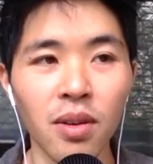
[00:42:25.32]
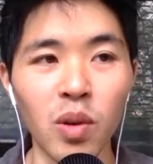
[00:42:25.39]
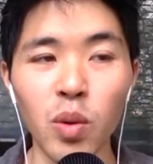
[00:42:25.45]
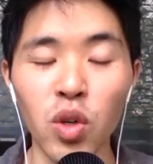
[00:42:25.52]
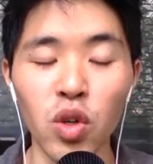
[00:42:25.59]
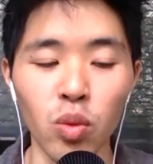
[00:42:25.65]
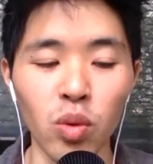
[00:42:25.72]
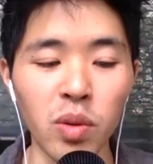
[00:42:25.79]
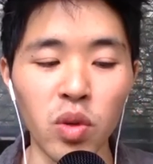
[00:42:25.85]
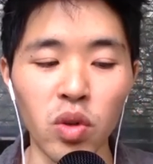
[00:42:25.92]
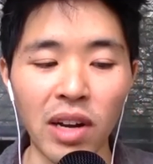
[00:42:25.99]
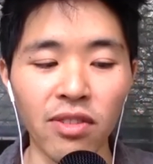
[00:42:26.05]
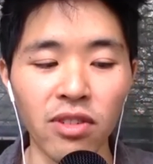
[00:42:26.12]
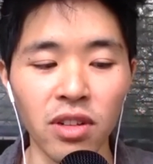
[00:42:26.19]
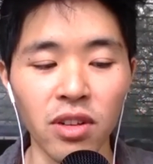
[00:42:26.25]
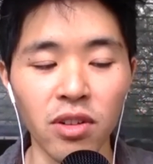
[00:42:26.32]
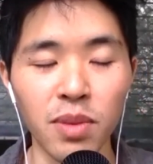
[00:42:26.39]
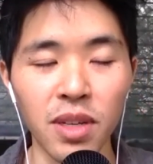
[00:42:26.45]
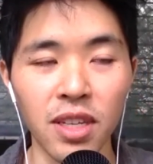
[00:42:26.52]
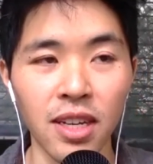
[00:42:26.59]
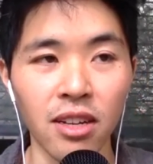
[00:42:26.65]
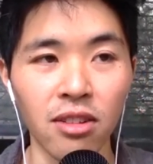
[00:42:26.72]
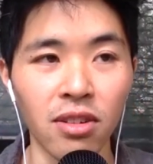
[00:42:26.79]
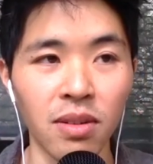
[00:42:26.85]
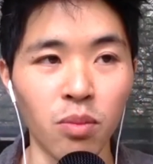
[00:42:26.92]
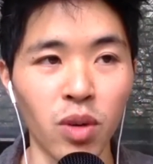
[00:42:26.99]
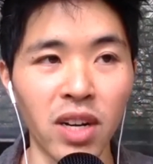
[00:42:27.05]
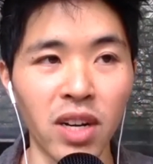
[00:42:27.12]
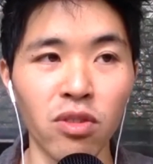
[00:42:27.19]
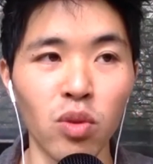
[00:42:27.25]
we would travel a little bit together, and
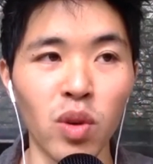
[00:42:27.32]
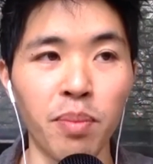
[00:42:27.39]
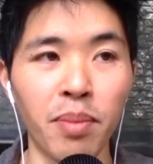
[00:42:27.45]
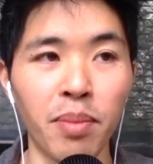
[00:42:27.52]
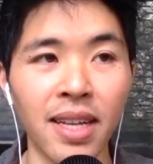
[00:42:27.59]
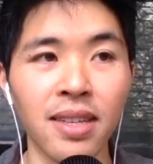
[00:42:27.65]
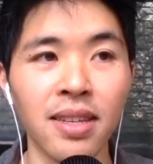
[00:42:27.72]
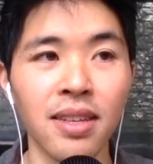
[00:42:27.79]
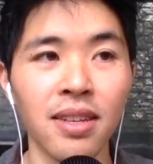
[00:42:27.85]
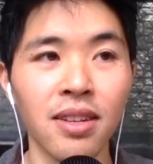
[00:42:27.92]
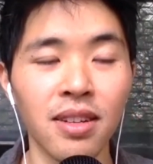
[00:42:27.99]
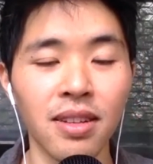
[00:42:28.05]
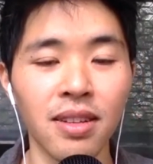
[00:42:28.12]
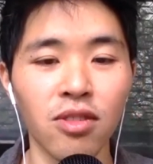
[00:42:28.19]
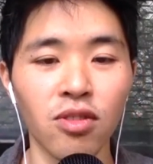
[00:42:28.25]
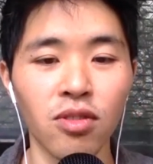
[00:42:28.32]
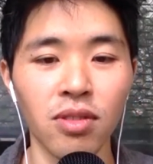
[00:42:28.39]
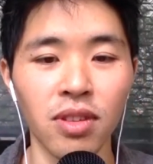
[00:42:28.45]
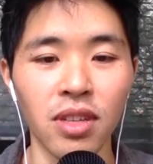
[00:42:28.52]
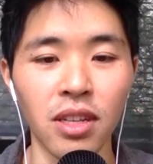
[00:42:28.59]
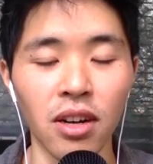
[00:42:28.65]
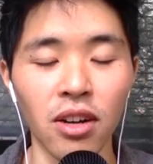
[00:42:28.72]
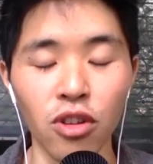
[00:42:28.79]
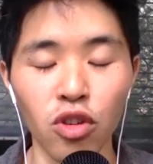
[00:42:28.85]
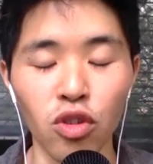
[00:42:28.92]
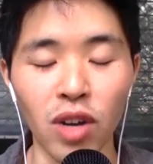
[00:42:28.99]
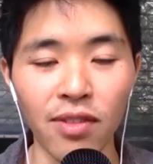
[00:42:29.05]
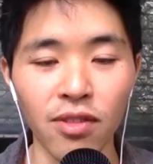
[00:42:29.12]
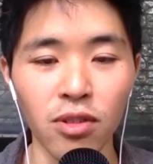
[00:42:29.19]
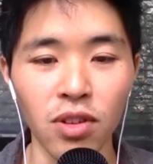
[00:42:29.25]
whenever we met other
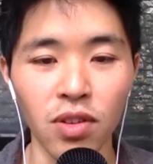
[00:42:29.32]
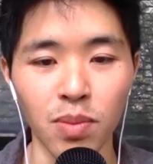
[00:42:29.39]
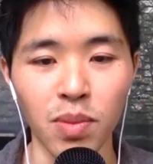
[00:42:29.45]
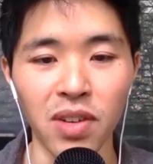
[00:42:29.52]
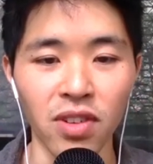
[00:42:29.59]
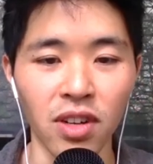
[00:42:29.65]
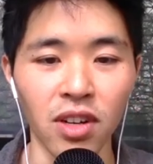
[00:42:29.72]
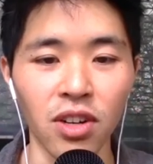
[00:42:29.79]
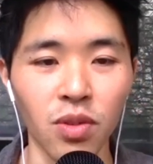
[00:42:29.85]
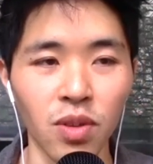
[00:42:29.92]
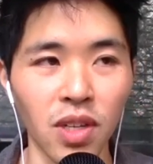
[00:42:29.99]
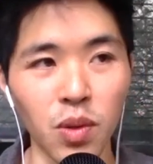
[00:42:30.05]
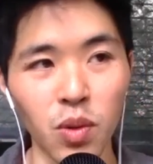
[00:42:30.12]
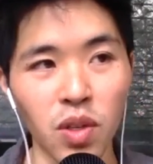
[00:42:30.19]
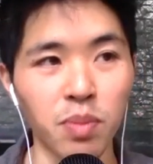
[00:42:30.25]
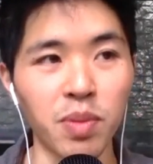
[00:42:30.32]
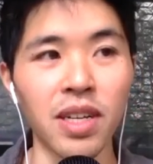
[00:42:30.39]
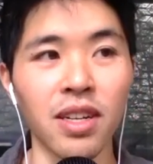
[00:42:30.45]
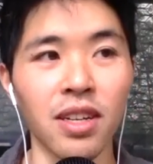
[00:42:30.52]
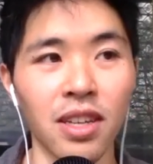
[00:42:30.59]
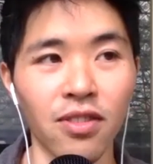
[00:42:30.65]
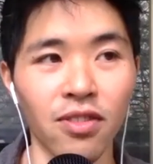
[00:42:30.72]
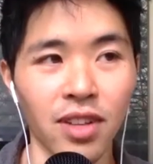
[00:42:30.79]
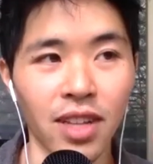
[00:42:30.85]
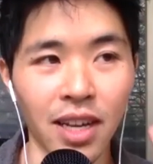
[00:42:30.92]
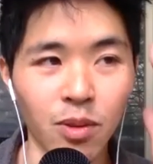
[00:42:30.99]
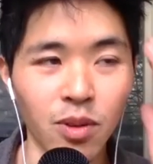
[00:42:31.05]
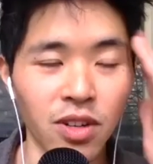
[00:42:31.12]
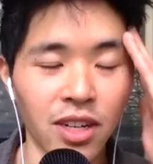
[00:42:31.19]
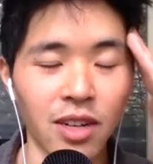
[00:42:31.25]
travelers from different countries, he would speak in a different
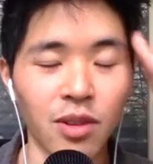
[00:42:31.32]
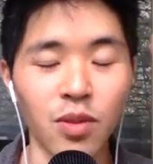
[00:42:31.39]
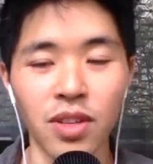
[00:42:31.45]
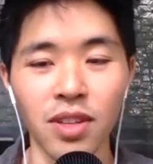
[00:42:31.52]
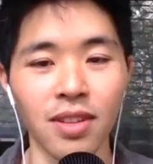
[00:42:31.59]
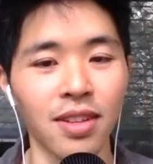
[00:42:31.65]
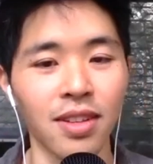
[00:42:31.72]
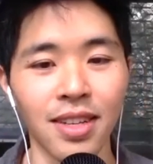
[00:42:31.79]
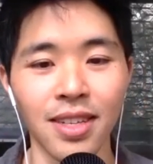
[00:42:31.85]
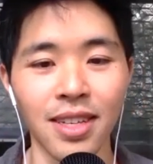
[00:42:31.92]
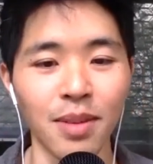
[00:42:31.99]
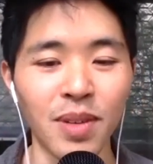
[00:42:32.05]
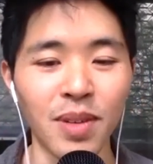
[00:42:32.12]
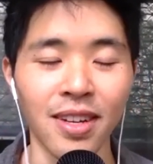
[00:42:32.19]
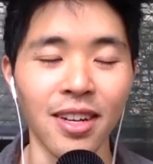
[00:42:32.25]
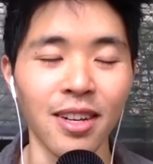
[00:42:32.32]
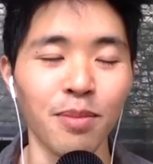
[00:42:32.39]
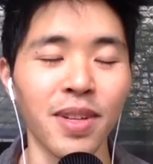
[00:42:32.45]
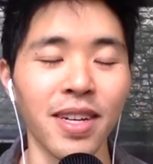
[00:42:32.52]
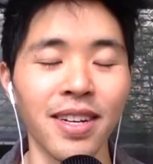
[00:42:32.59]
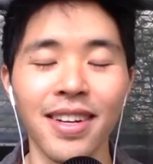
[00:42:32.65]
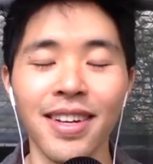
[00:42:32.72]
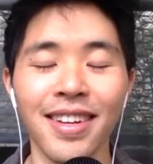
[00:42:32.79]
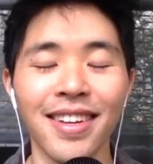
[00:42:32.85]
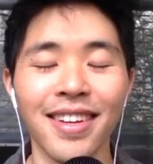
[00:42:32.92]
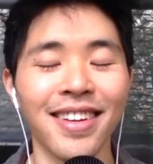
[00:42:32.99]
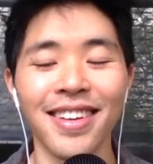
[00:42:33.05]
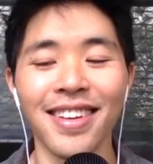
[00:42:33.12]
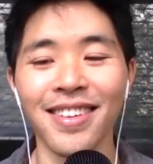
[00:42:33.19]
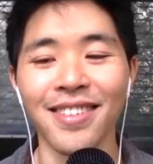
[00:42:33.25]
language, and I was like sitting beside him, like,
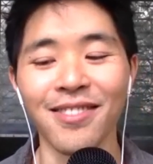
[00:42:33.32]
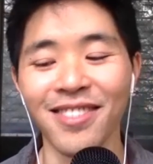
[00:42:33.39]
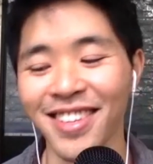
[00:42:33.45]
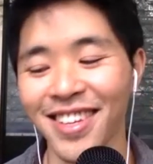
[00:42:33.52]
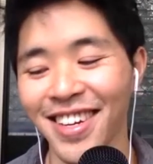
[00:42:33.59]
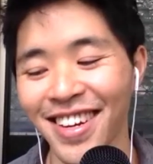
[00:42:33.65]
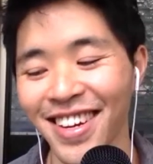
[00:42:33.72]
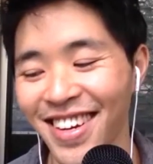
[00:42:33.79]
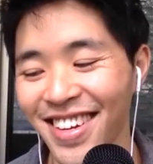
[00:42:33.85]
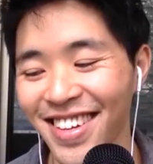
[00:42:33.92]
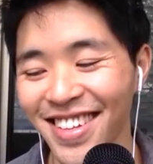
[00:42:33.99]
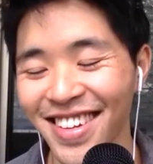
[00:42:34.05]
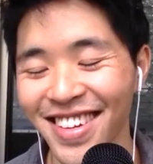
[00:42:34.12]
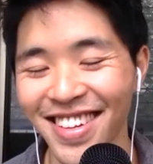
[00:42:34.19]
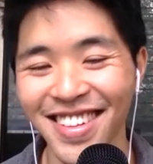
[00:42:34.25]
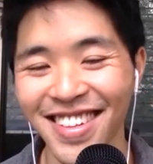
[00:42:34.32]
what the heck, like